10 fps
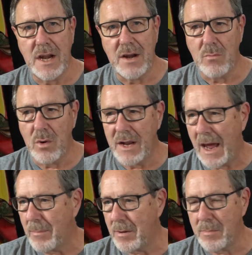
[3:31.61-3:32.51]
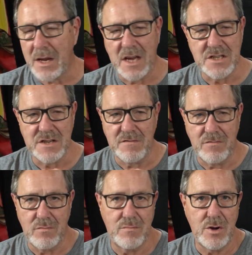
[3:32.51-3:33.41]
and what happened because
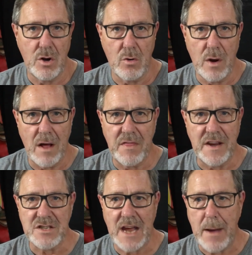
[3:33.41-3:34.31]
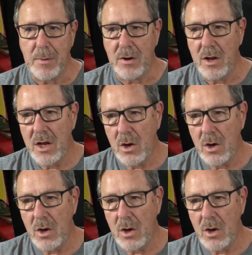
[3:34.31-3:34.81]
of how things happen.